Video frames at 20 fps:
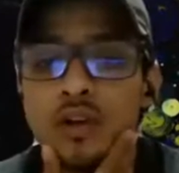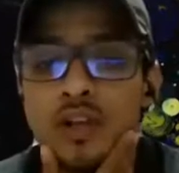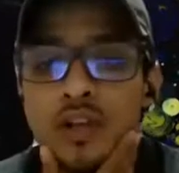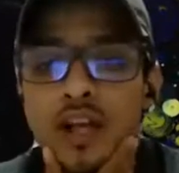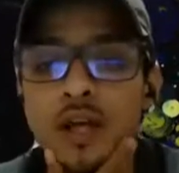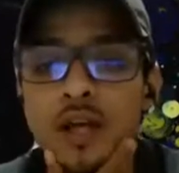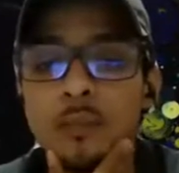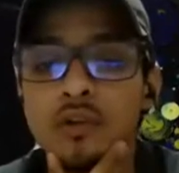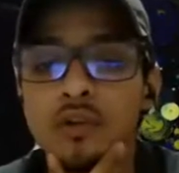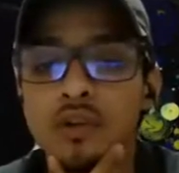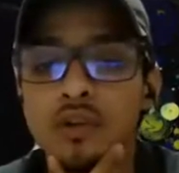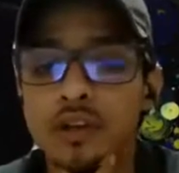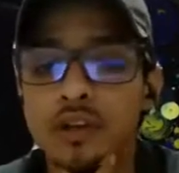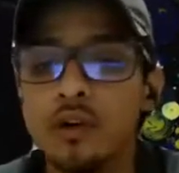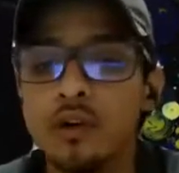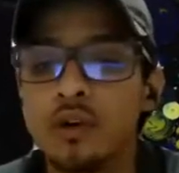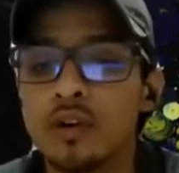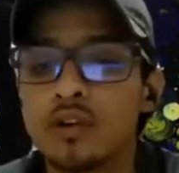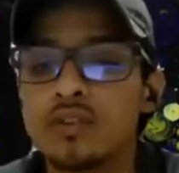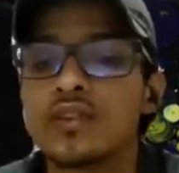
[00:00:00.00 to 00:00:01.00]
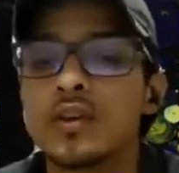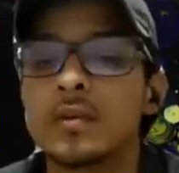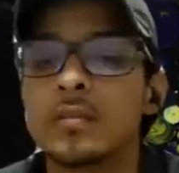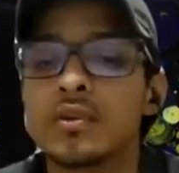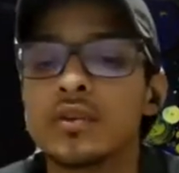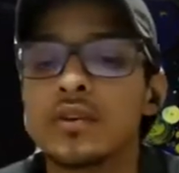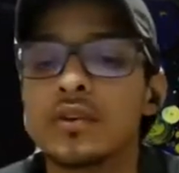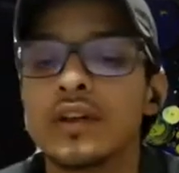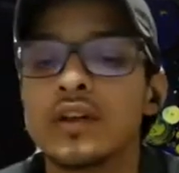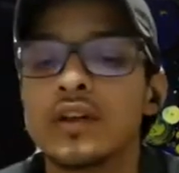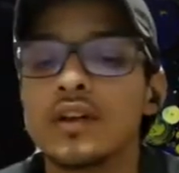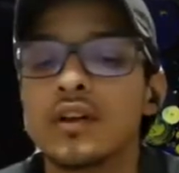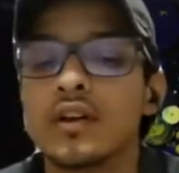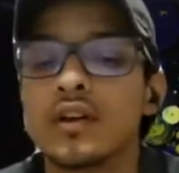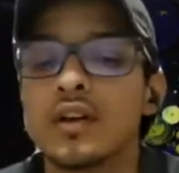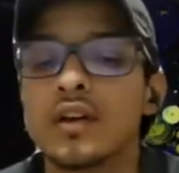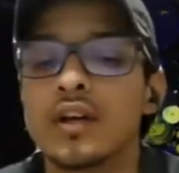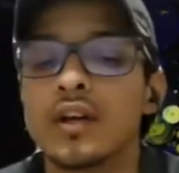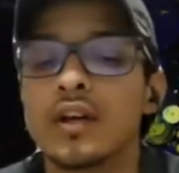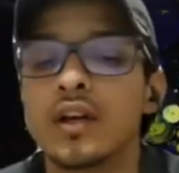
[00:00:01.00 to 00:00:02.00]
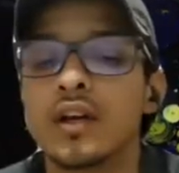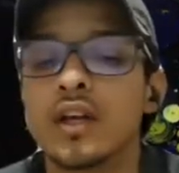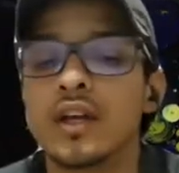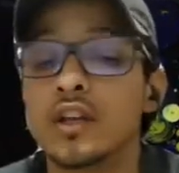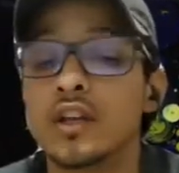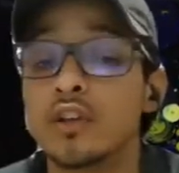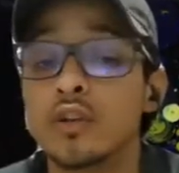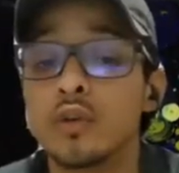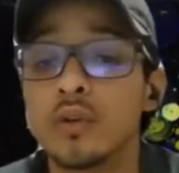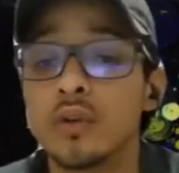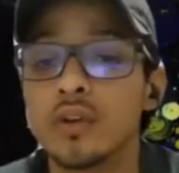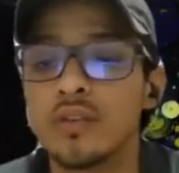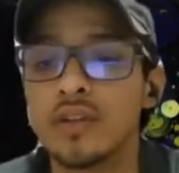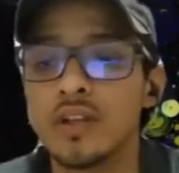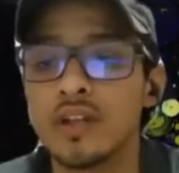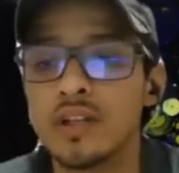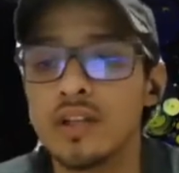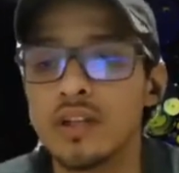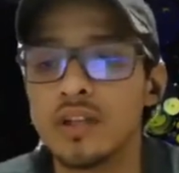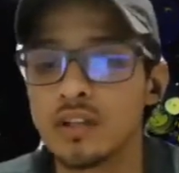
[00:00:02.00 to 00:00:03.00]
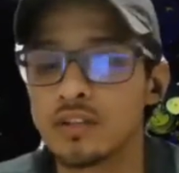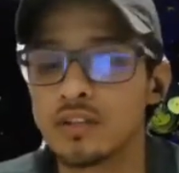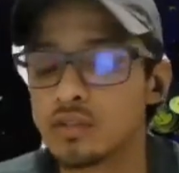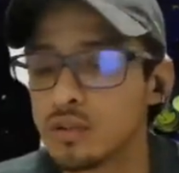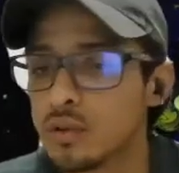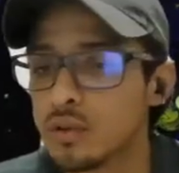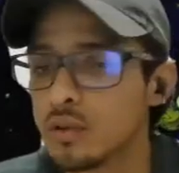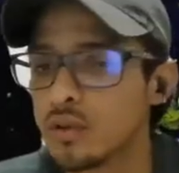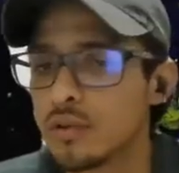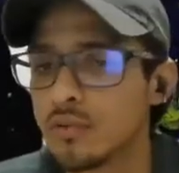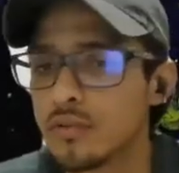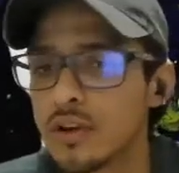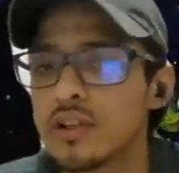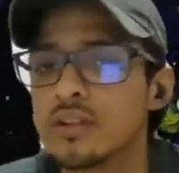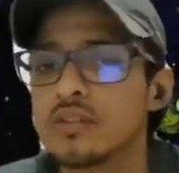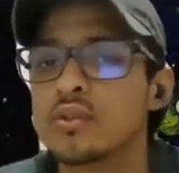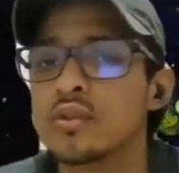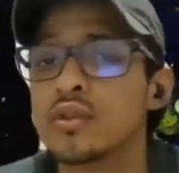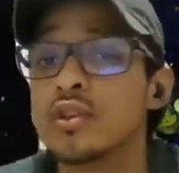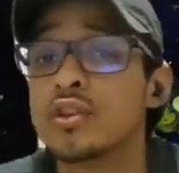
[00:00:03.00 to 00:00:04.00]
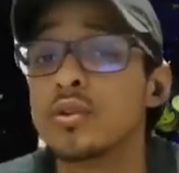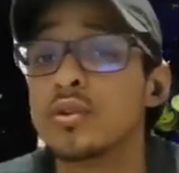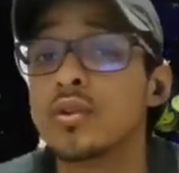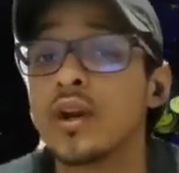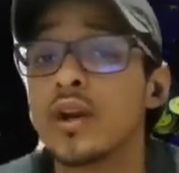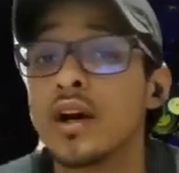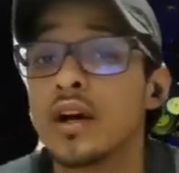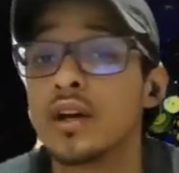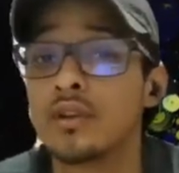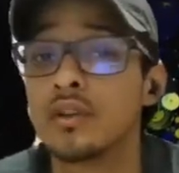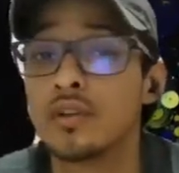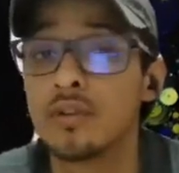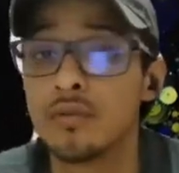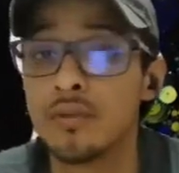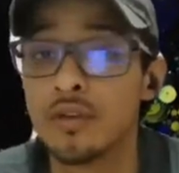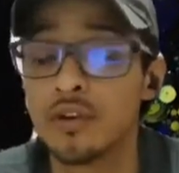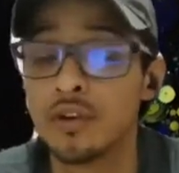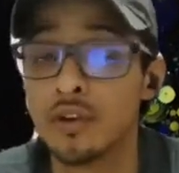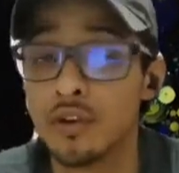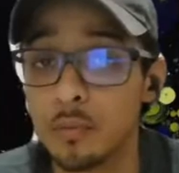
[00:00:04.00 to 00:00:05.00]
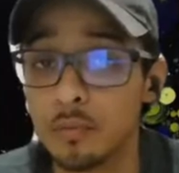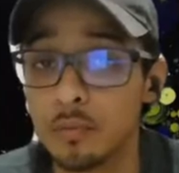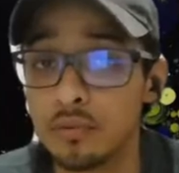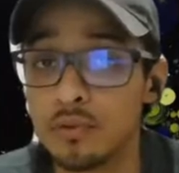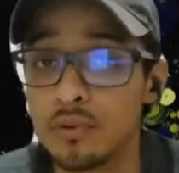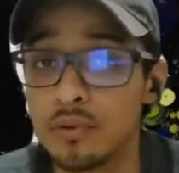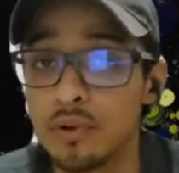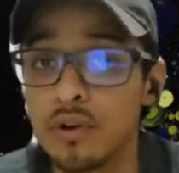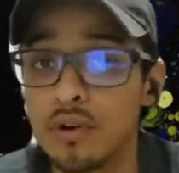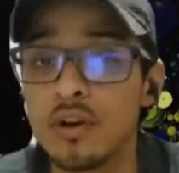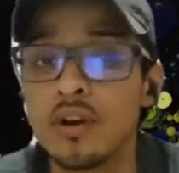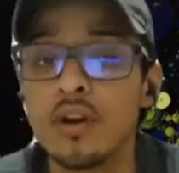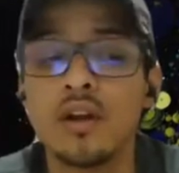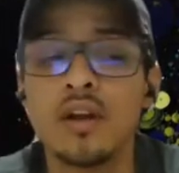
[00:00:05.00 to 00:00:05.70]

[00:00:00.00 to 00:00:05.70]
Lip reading: an emulator or a simulator, and you don't even need an external device. You can do it on your computer.